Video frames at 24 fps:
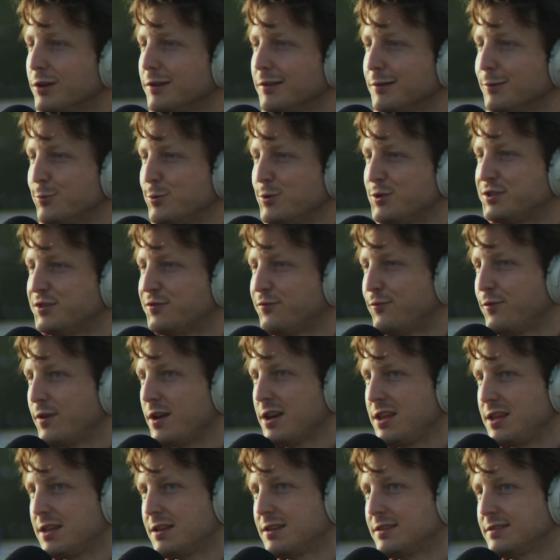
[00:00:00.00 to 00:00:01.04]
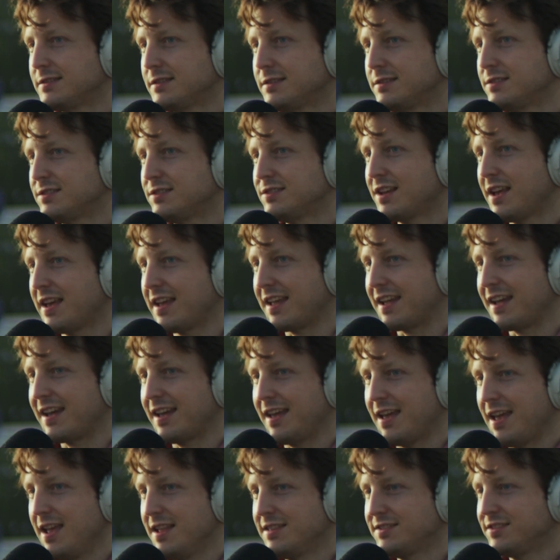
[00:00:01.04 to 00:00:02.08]
Well, it's funny because it's like,
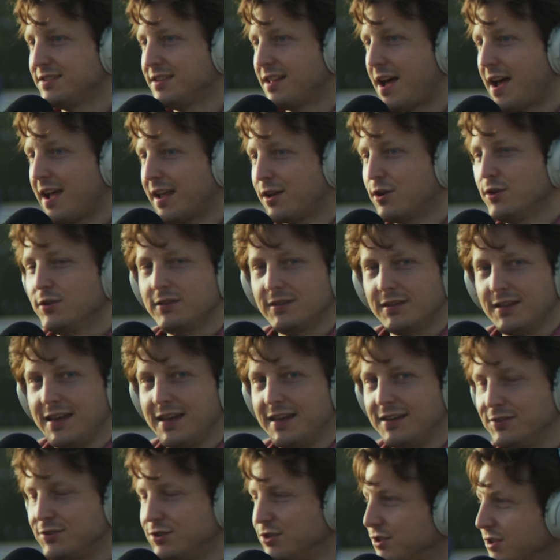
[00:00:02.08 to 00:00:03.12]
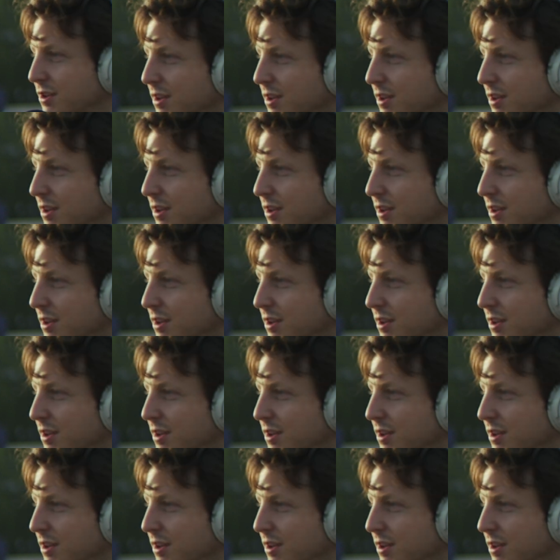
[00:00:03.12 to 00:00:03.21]
I couldn't like just